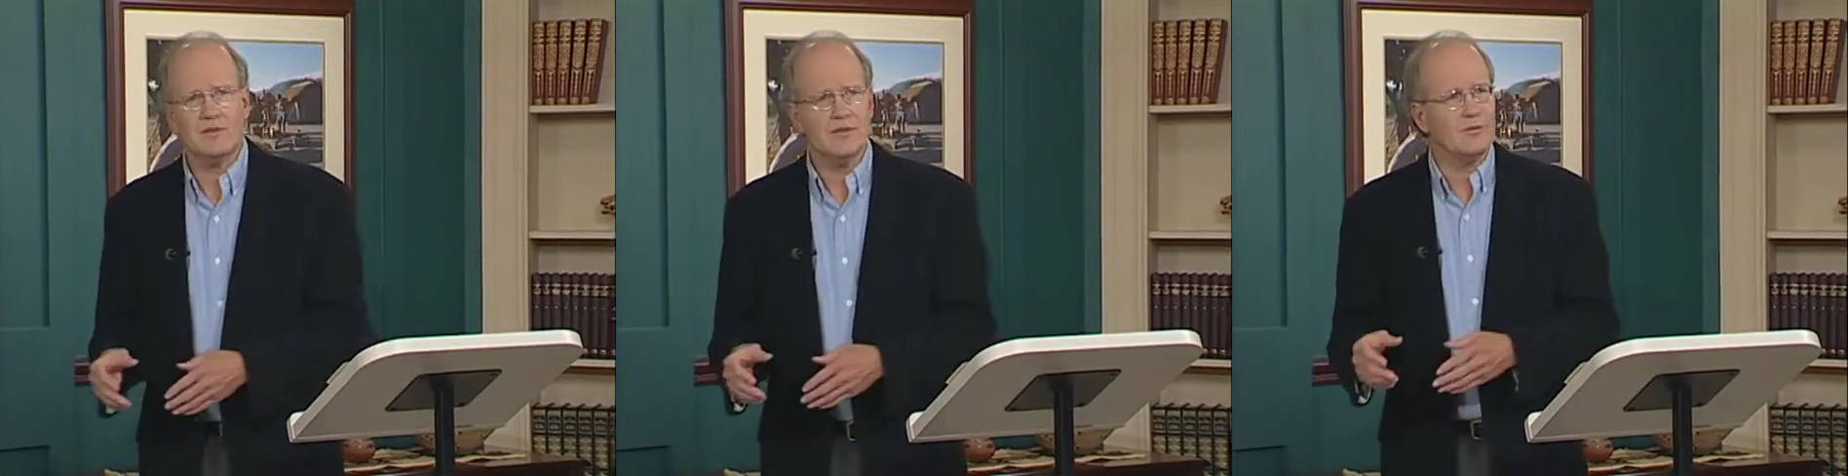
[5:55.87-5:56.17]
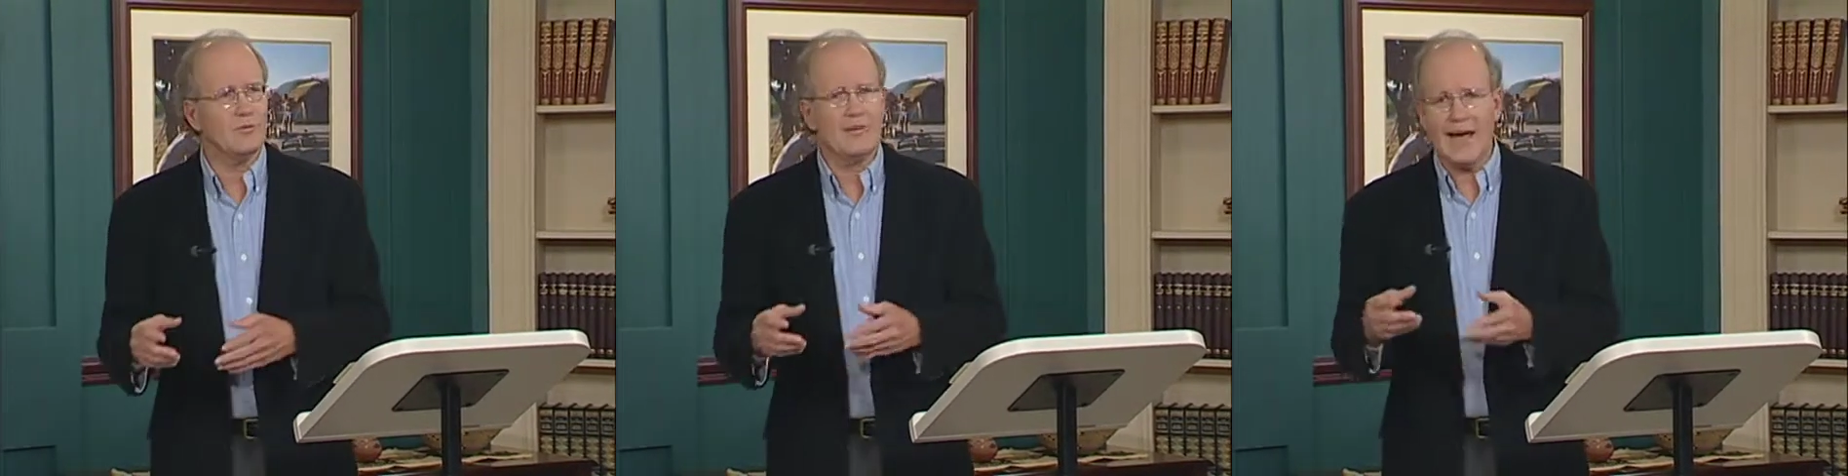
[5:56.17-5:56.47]

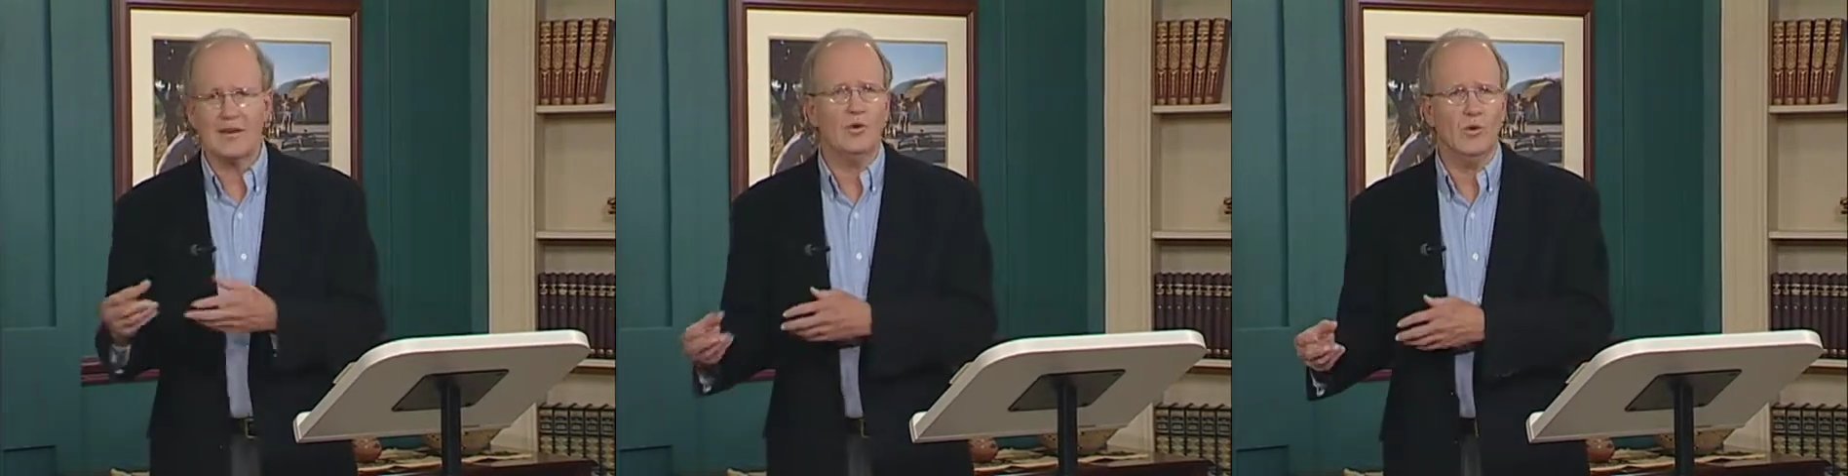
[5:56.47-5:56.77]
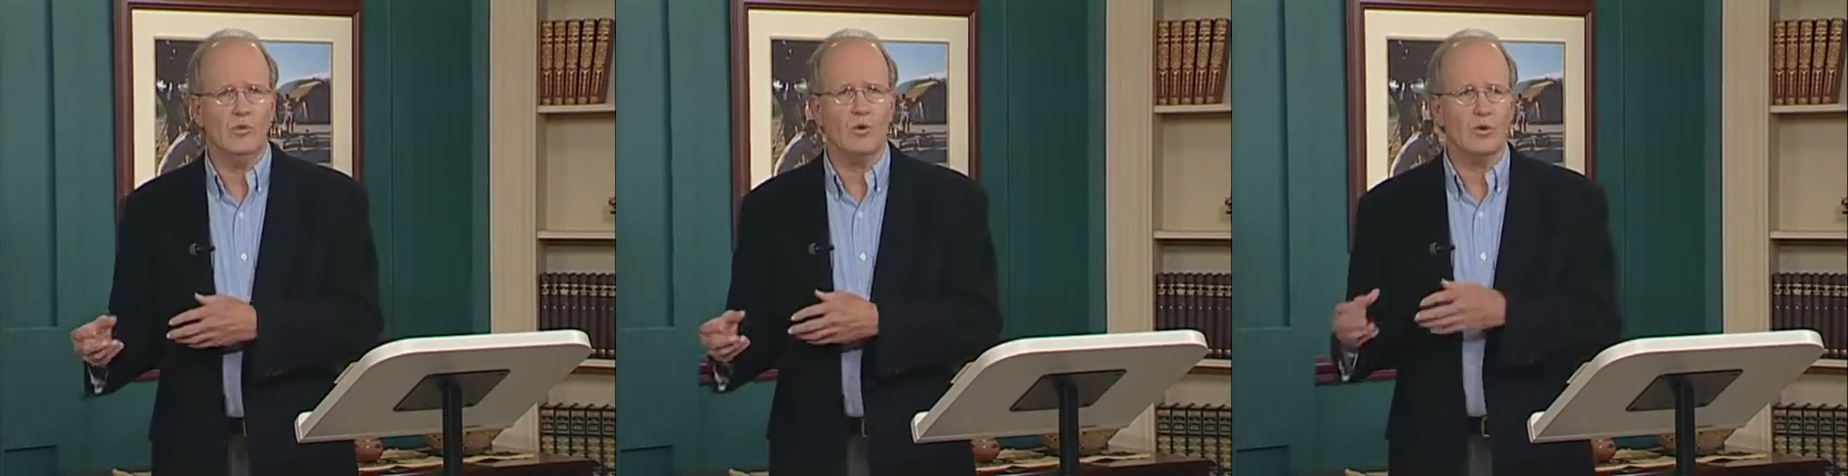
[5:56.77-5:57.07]
either back
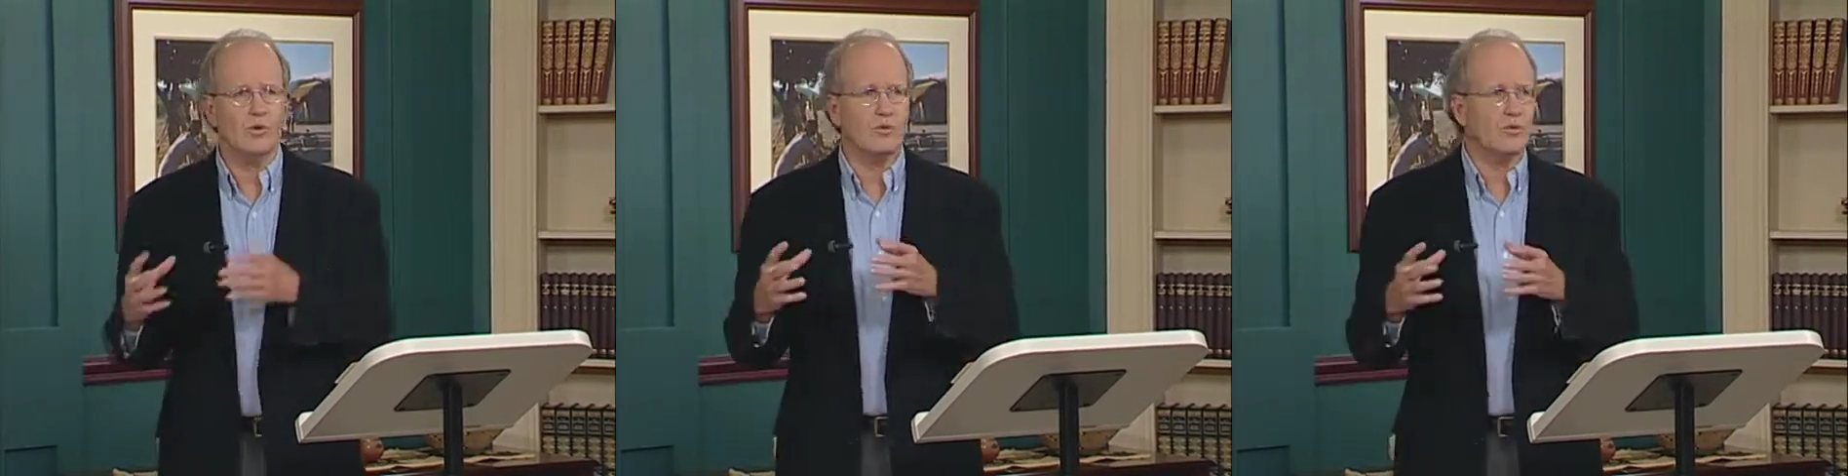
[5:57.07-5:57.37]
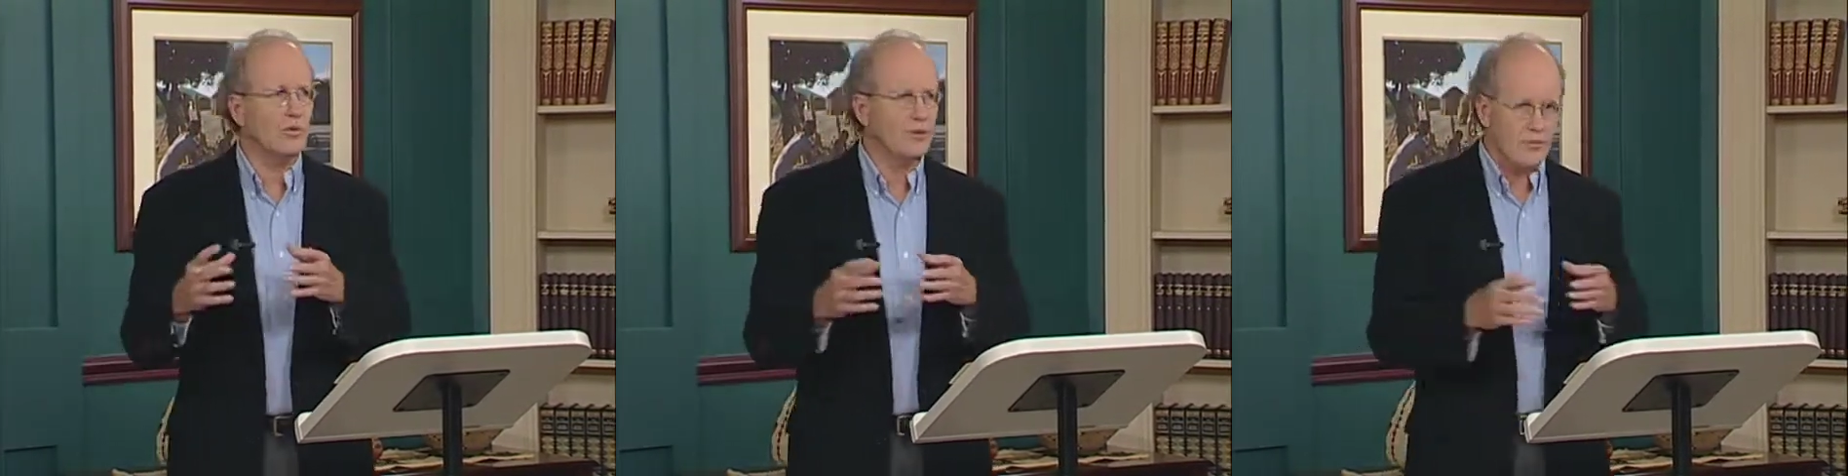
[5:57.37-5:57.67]
home or
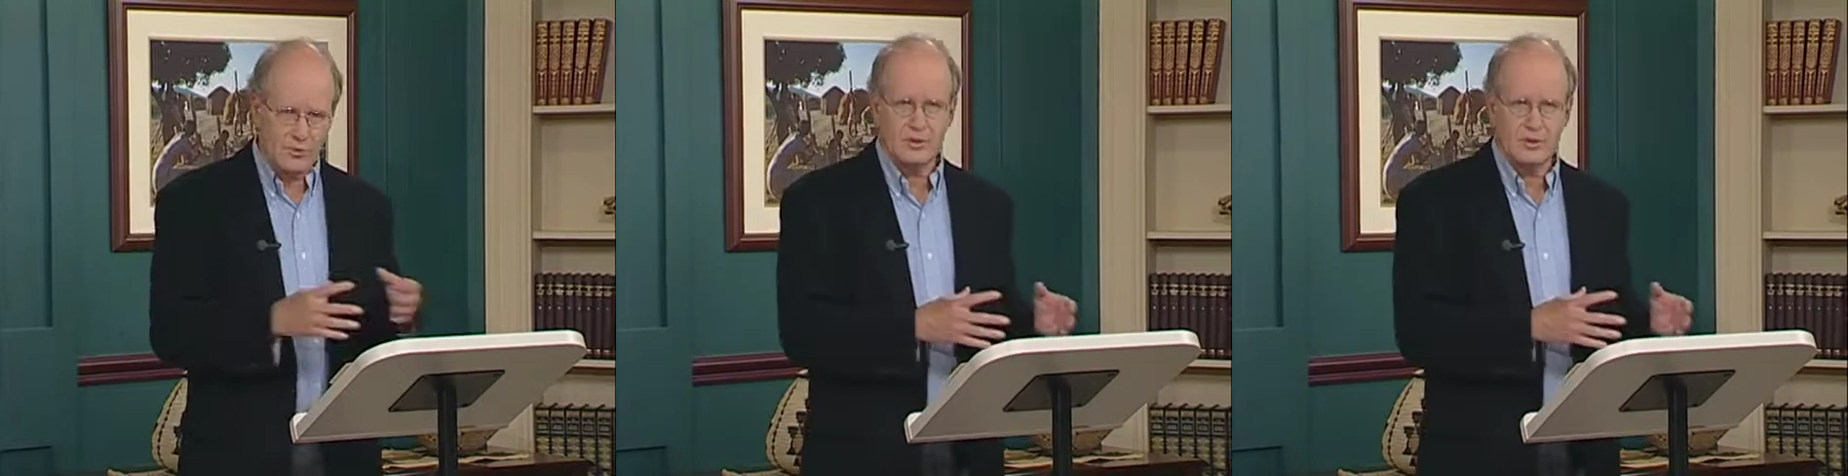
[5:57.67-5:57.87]
to a third